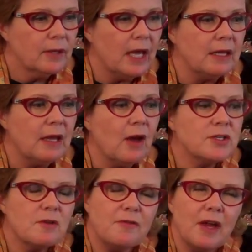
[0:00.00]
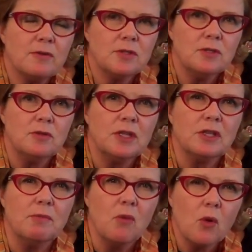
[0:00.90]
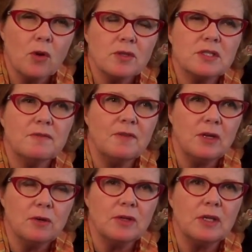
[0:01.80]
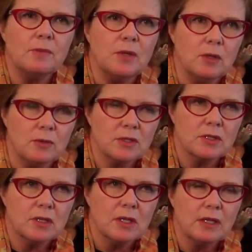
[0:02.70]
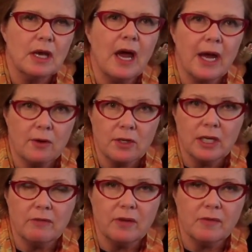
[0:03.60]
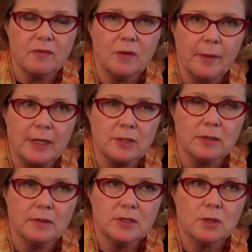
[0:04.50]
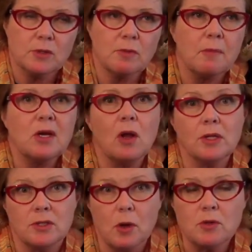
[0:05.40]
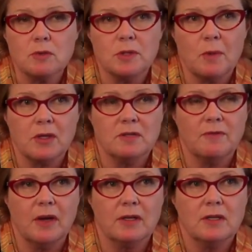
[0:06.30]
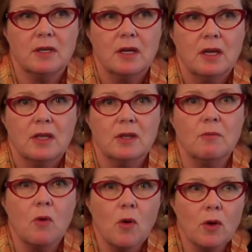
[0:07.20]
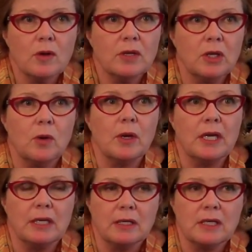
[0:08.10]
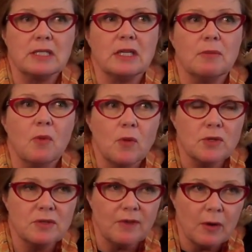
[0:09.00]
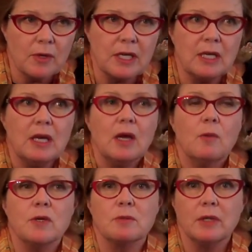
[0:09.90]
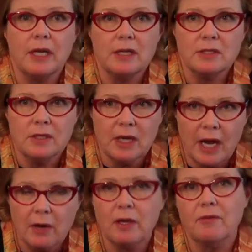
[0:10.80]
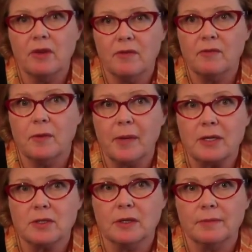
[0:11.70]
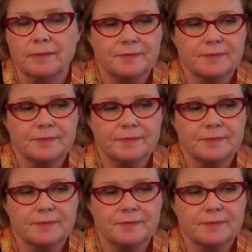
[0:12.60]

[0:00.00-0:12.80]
Okay, and they also found, too, that the more severe the abuse, the higher the level of inflammation. So it's what we call a dose-response effect. The more, again, I said the more severity was related to the higher level of inflammation.